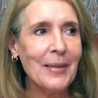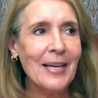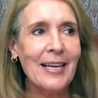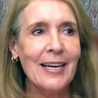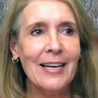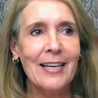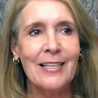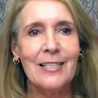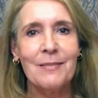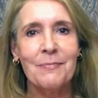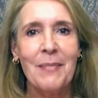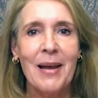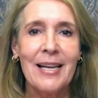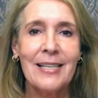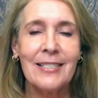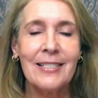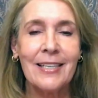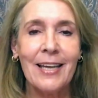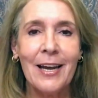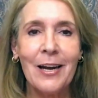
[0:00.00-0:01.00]
It is
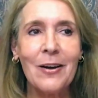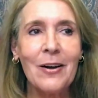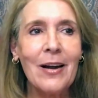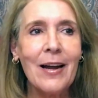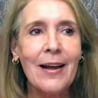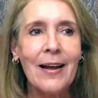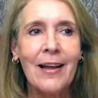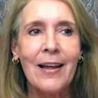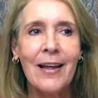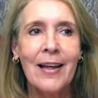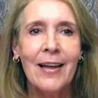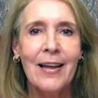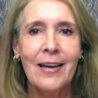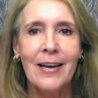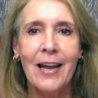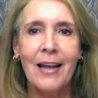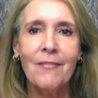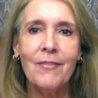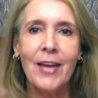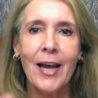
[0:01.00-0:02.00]
mascara
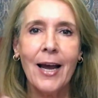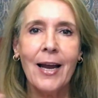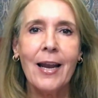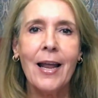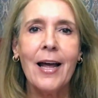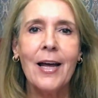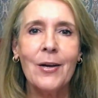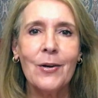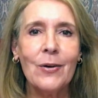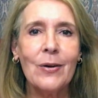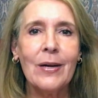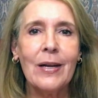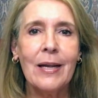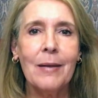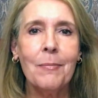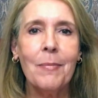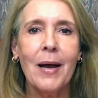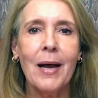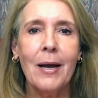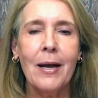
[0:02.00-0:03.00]
navy eyeliner
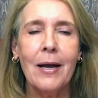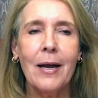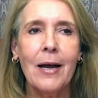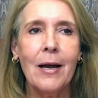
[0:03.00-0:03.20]
in my